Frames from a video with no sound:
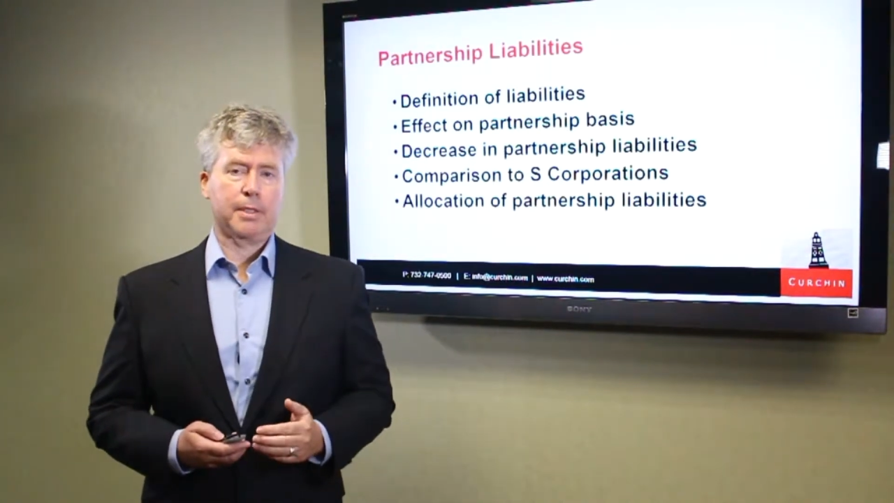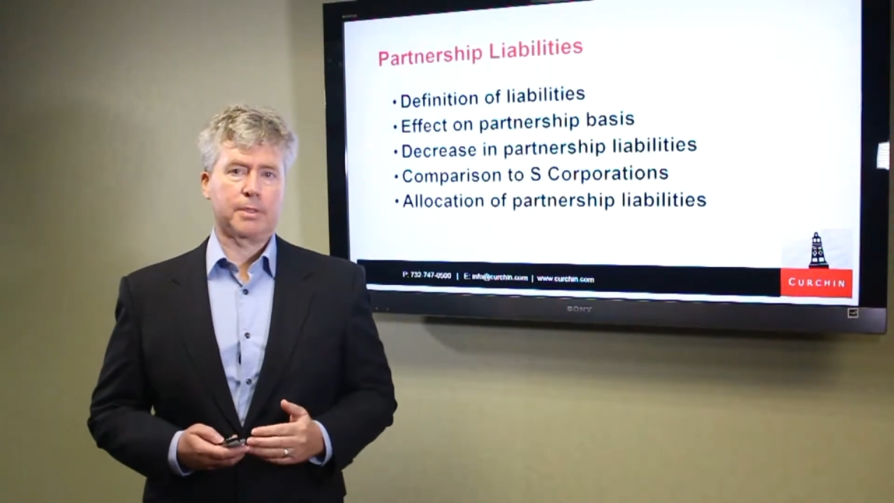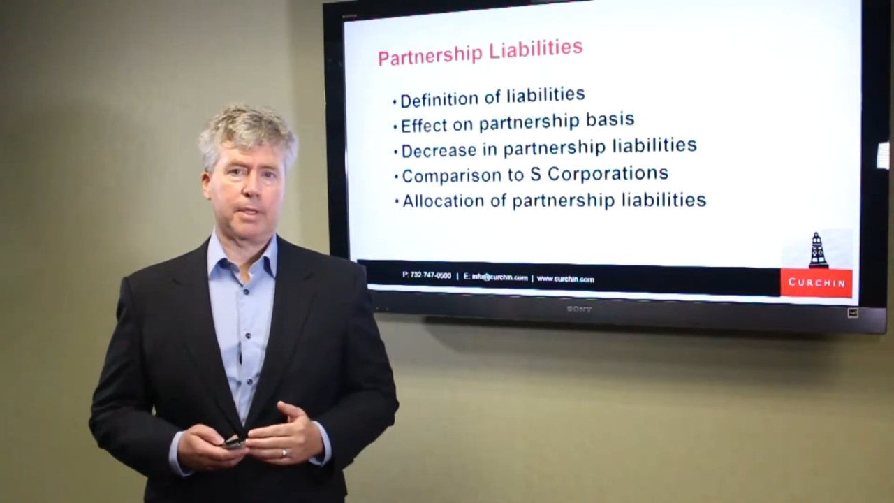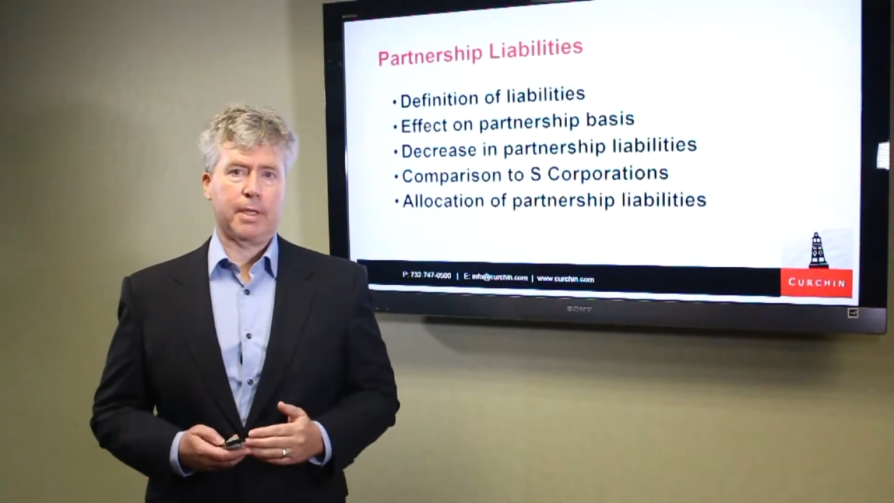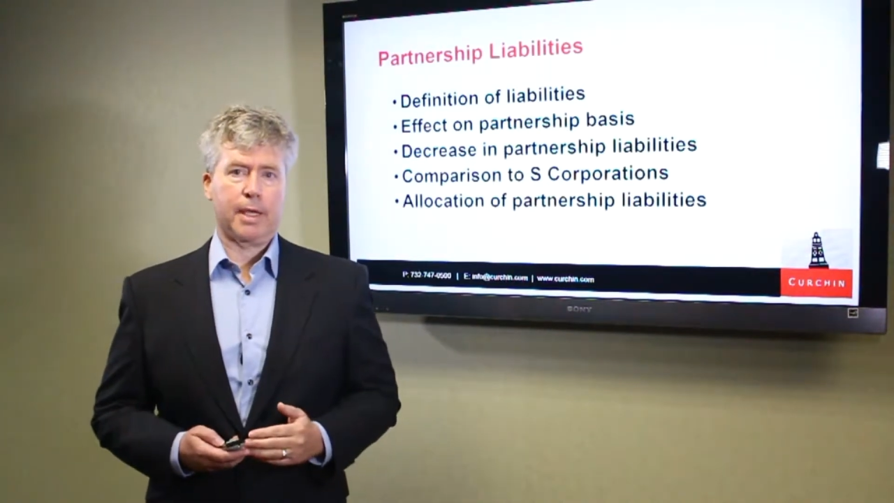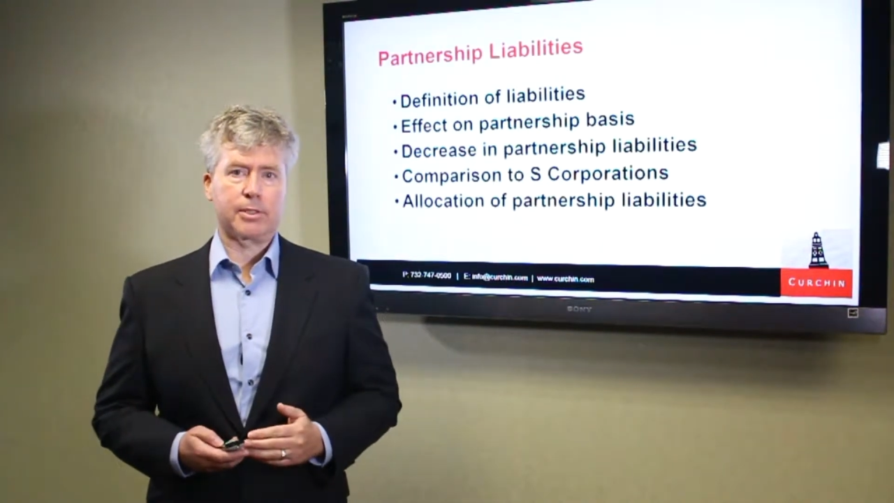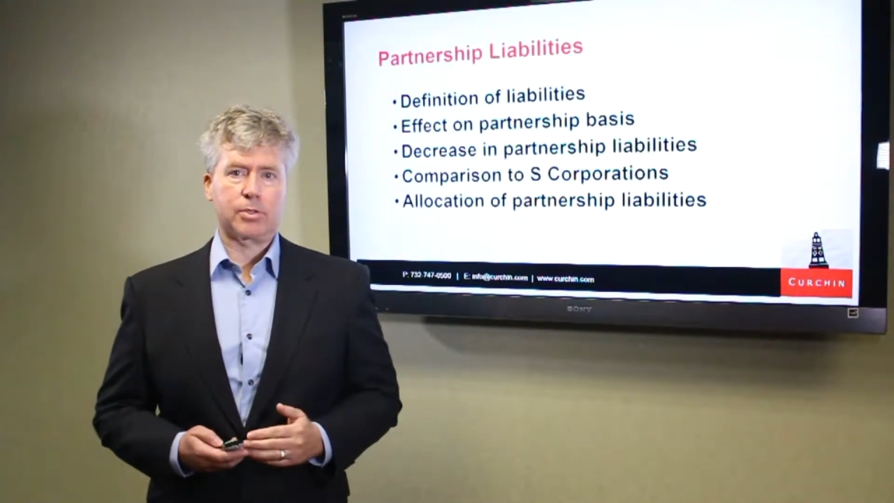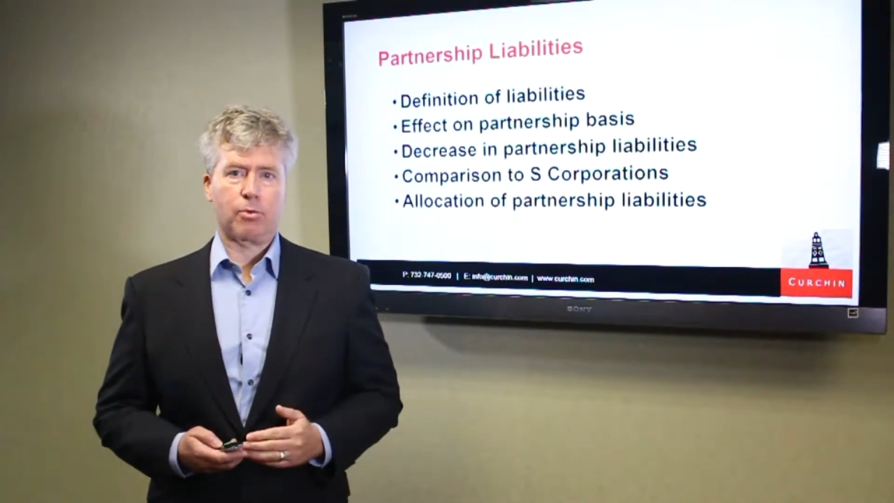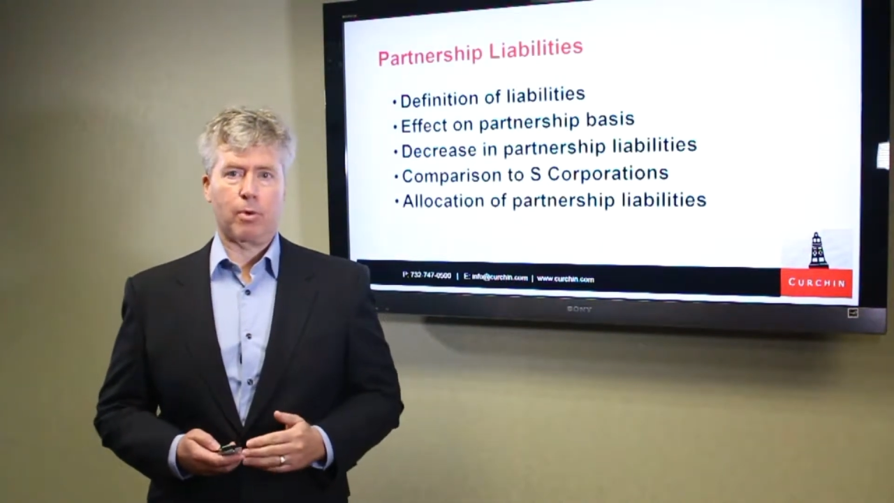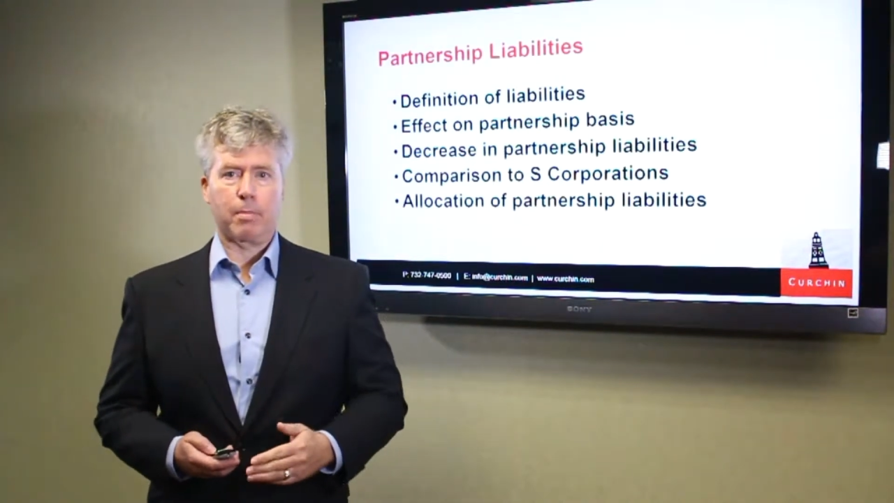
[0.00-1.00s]
into the S
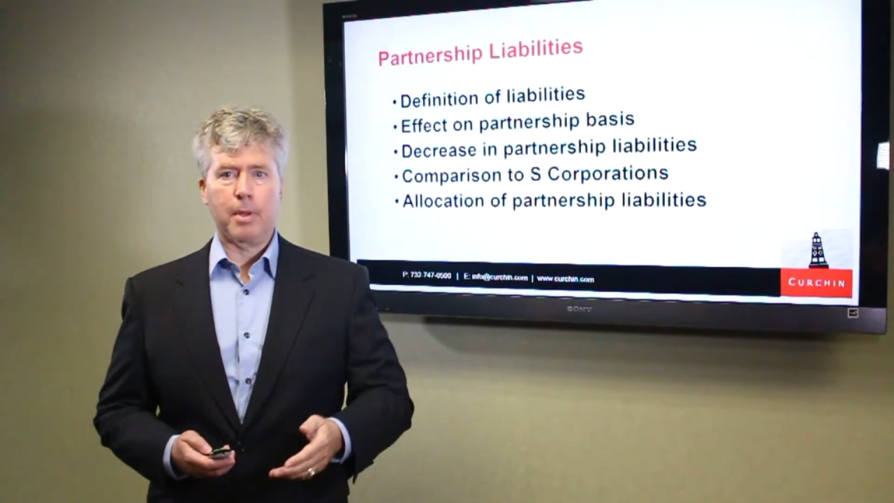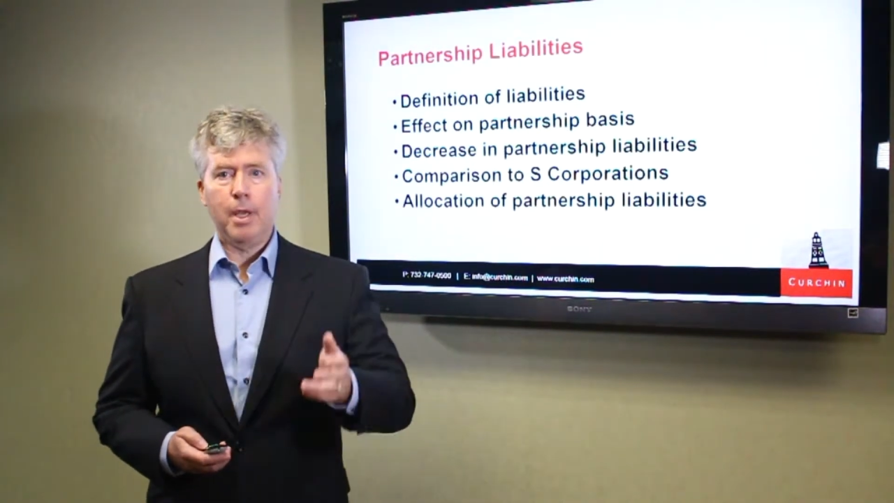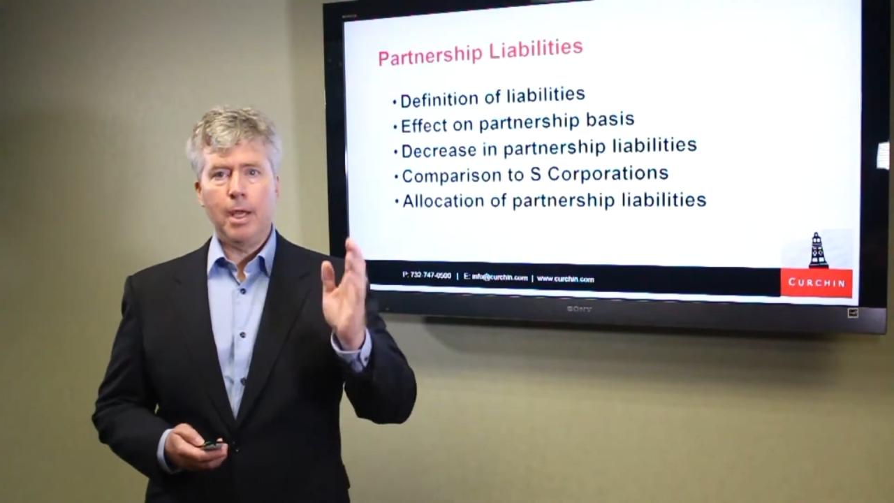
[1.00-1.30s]
corp.